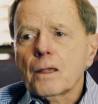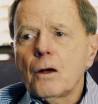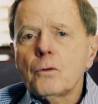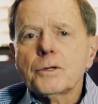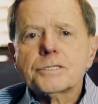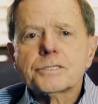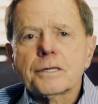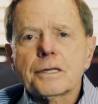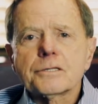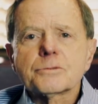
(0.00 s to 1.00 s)
always
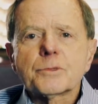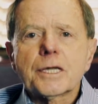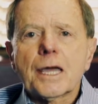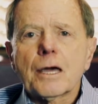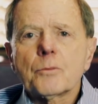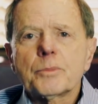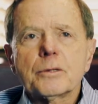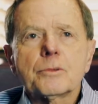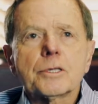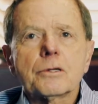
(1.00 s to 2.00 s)
tells me how
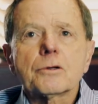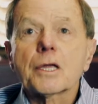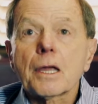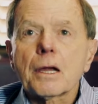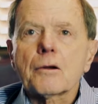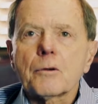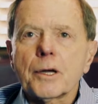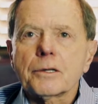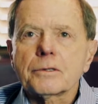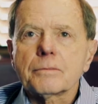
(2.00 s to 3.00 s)
people here care
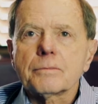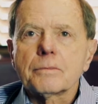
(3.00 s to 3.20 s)
about me.